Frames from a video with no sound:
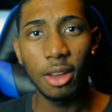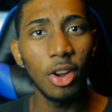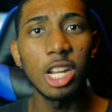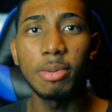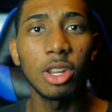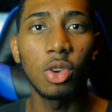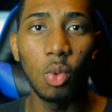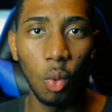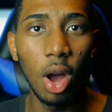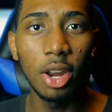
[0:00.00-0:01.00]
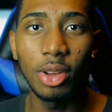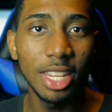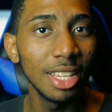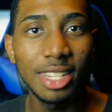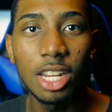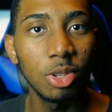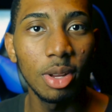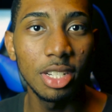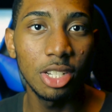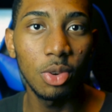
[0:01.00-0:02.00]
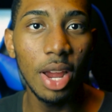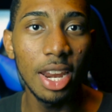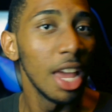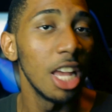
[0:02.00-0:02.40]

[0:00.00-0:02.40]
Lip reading: Crash Bandicoot 1 on the Insane Trilogy is great.